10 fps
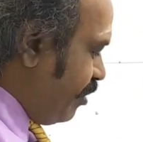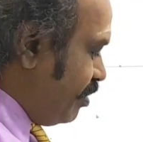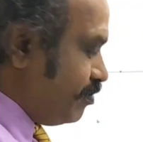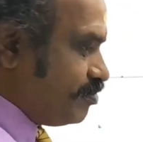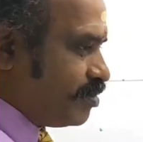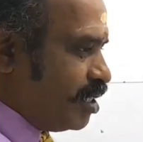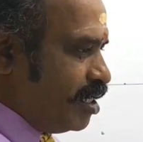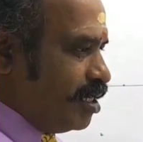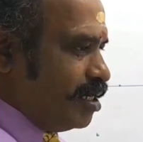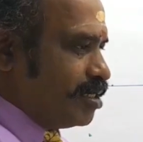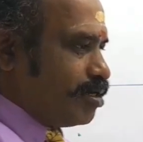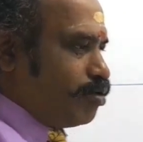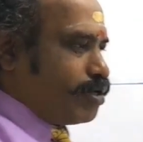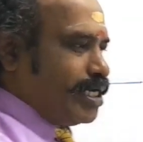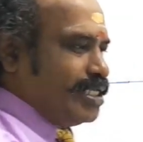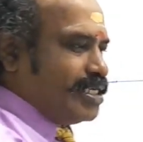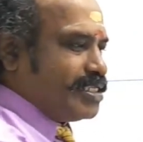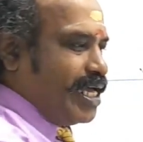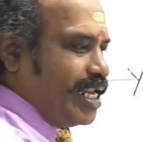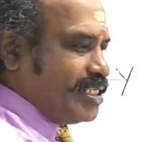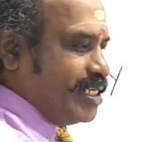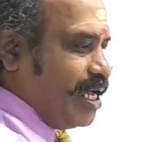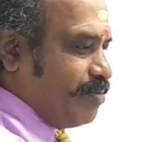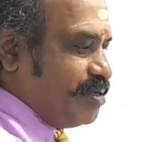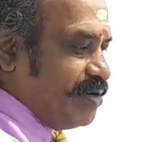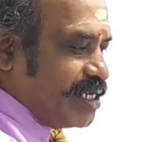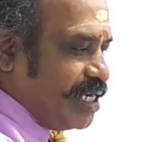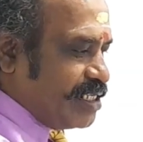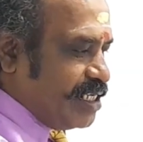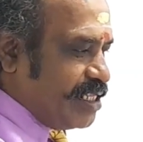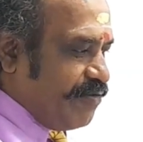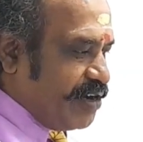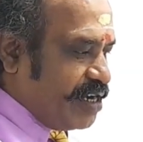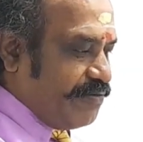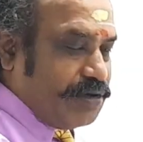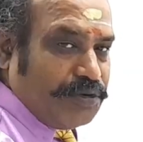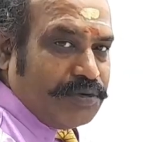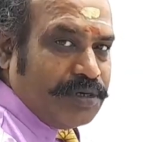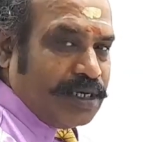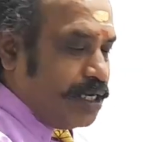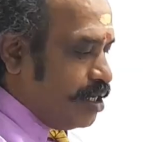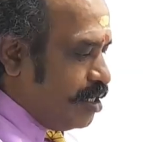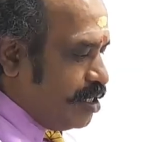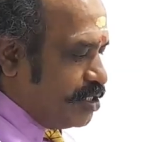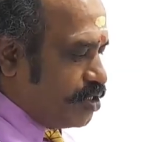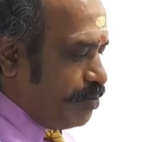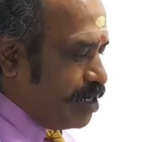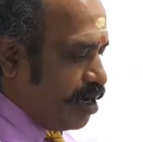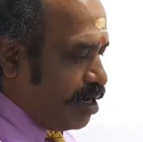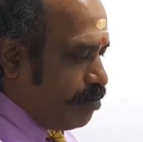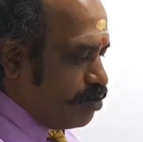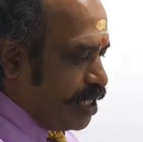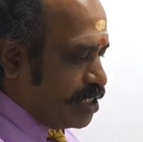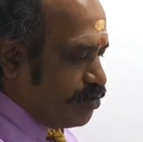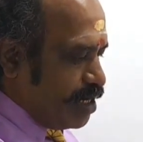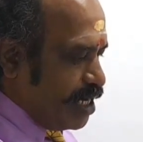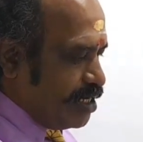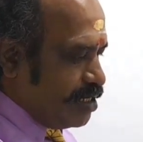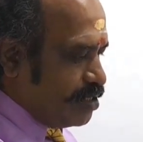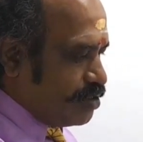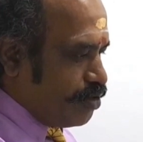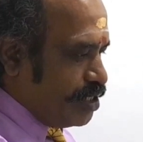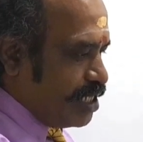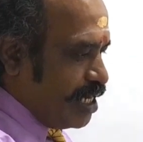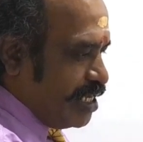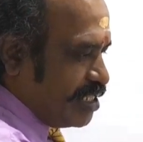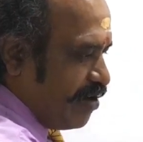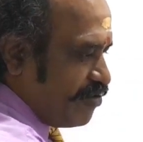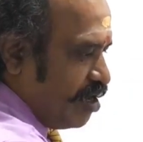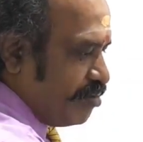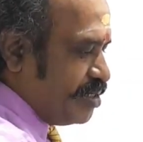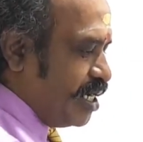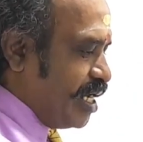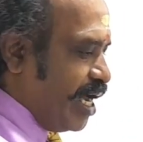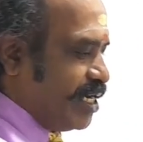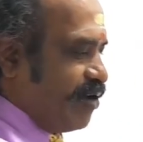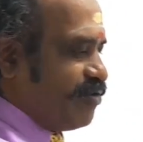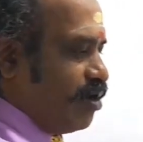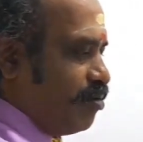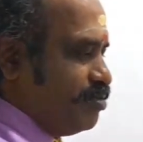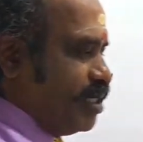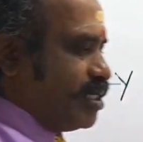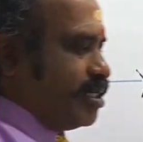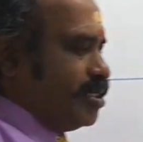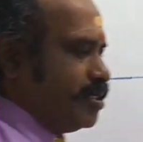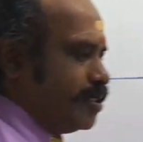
mm. So looking in this direction, the observer can see the front view is to be drawn above the XY line, showing the length of the object and the height of the object.